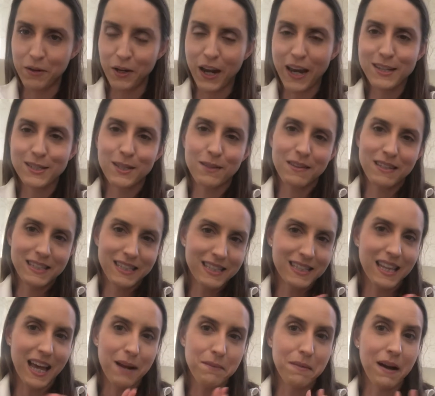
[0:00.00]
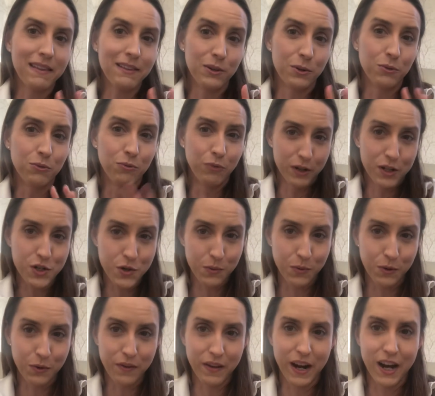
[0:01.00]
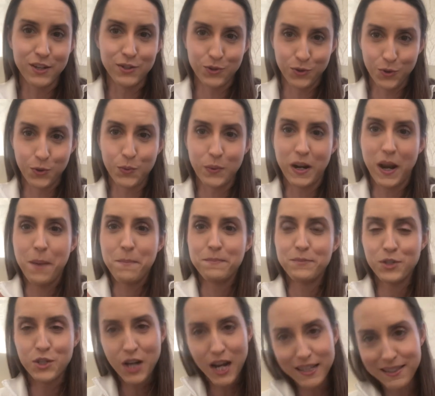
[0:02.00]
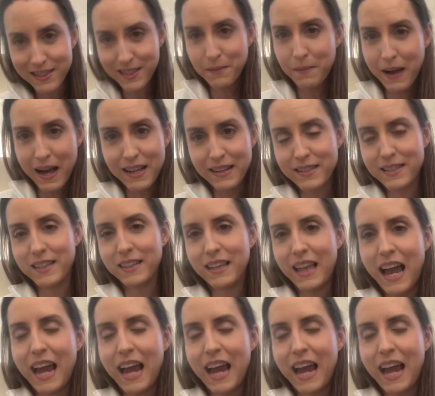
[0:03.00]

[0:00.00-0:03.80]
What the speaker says: Okay, so this is like my little ritual that I do when I'm just about to